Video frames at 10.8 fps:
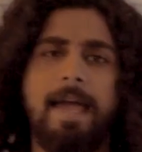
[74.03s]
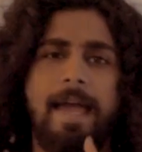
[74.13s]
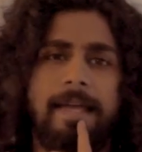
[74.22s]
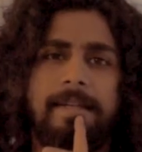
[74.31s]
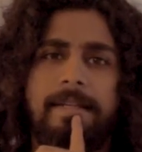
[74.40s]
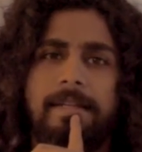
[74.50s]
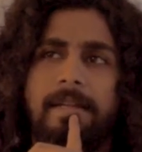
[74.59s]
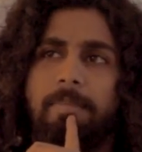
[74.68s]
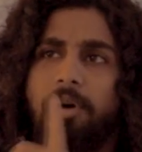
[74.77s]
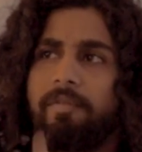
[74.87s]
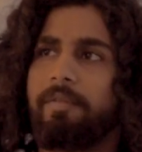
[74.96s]
And
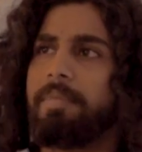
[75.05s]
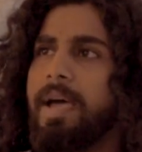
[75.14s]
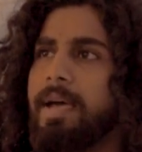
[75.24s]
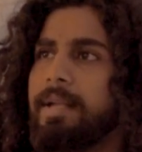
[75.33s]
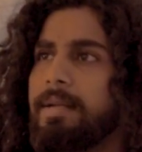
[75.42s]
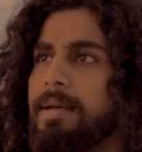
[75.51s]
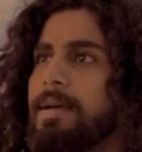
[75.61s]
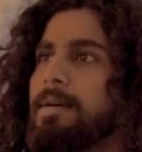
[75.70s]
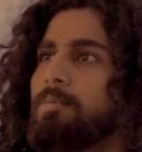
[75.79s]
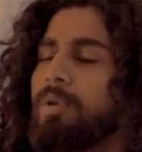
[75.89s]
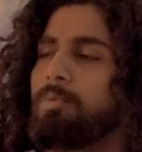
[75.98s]
apart from that,
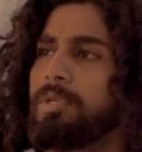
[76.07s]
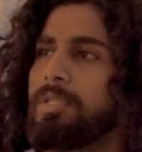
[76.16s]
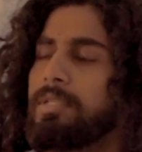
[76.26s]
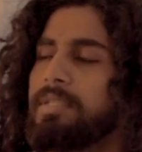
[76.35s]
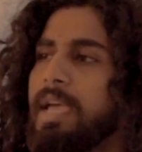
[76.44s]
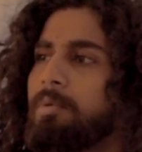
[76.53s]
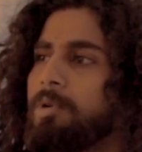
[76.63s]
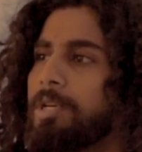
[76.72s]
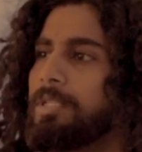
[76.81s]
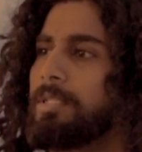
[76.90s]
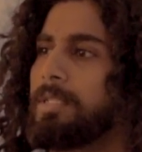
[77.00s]
what I wanted to say
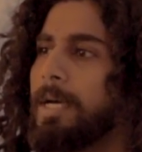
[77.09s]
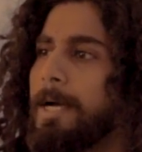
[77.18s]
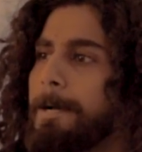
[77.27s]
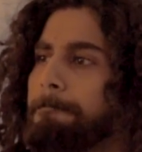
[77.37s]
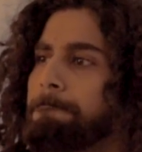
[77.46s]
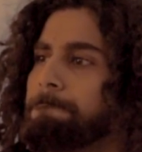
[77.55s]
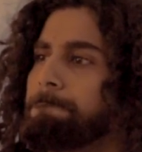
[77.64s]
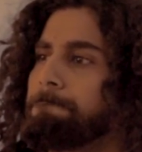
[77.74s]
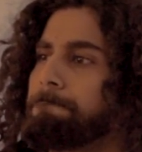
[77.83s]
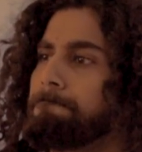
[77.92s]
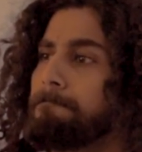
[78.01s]
was uh,
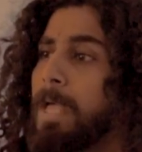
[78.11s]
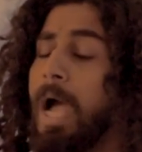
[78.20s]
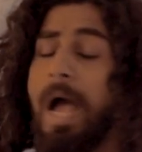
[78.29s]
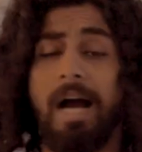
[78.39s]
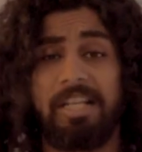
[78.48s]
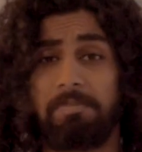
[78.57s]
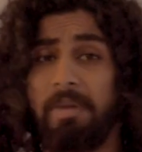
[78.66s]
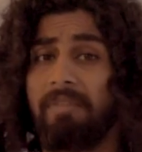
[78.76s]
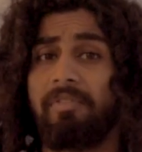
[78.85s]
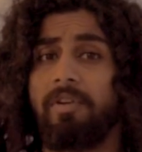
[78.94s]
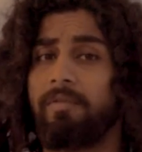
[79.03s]
I speak
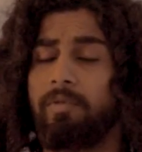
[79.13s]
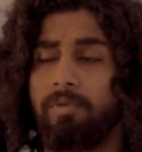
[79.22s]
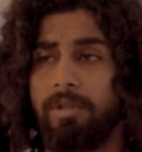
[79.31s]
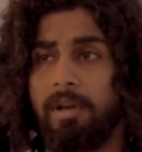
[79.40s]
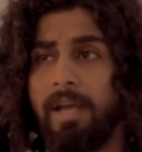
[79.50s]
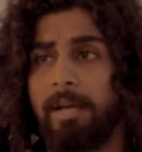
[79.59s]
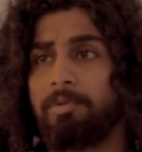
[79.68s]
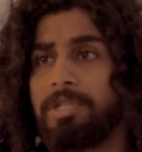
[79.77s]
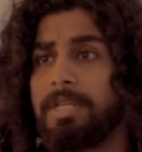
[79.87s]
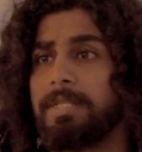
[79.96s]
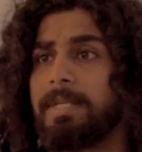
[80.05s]
three or four other
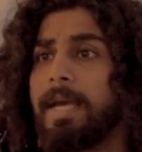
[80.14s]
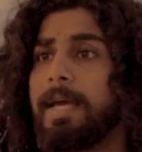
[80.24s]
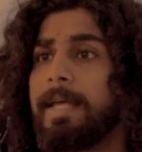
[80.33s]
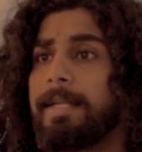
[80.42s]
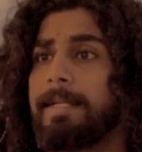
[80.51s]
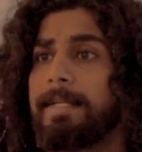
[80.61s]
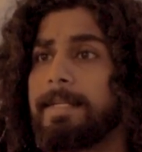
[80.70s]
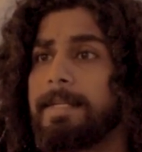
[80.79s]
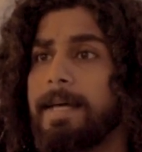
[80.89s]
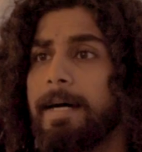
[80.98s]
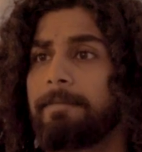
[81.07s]
languages
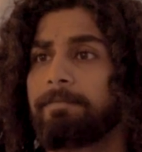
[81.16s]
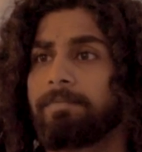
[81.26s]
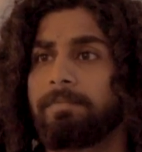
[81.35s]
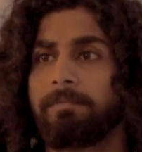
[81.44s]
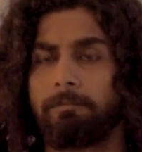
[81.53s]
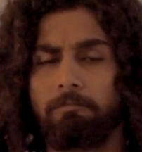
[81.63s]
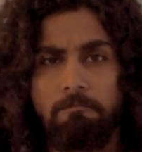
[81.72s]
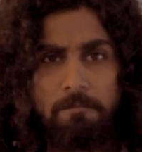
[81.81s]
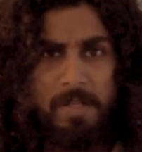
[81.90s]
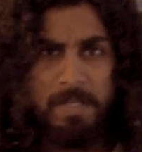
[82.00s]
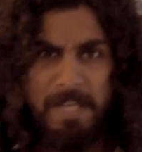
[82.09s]
and uh,
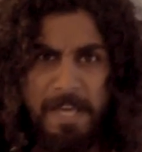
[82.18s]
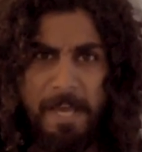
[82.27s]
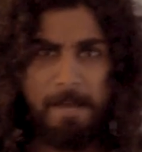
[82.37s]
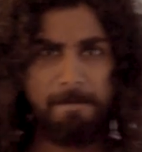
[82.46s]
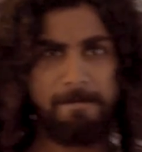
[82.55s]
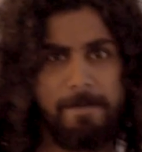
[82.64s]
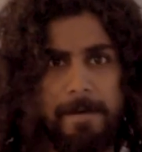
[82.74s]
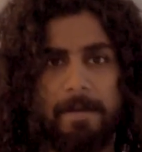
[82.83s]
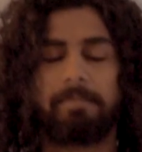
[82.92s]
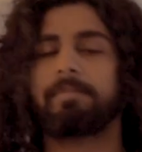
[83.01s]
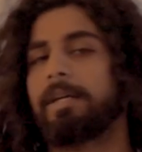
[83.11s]

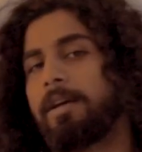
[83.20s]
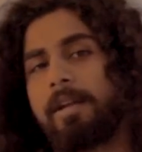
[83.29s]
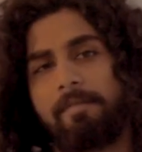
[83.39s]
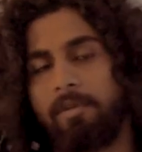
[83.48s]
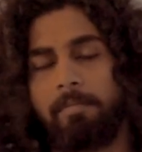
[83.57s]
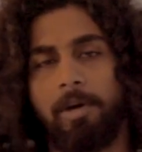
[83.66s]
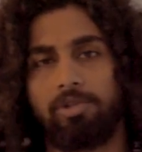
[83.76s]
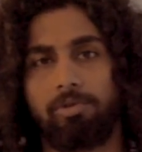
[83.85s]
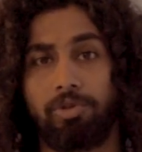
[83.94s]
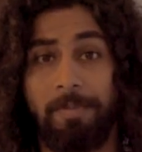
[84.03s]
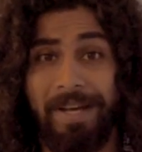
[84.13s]
I don't have no
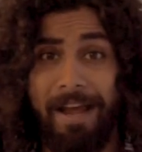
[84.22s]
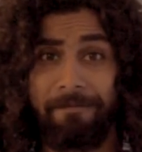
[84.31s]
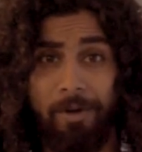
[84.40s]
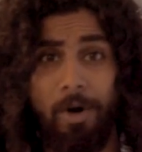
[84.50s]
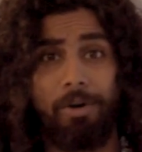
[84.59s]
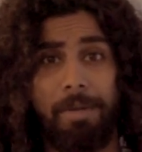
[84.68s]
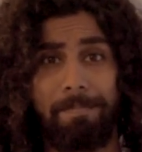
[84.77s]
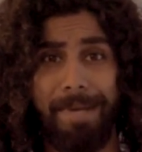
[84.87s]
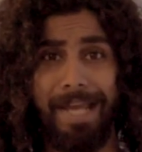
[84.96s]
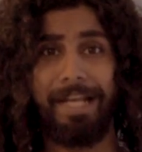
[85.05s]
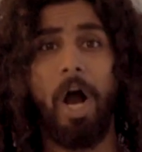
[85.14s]
muscles, but I've got a
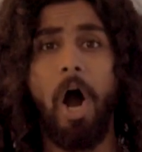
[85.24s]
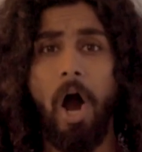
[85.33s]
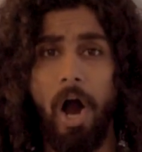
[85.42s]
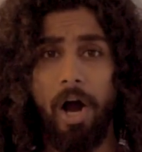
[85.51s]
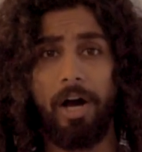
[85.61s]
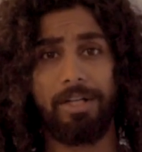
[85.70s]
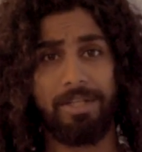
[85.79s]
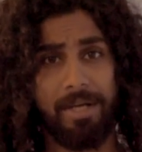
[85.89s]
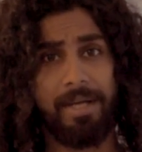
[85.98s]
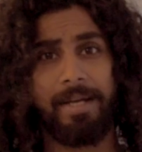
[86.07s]
big heart.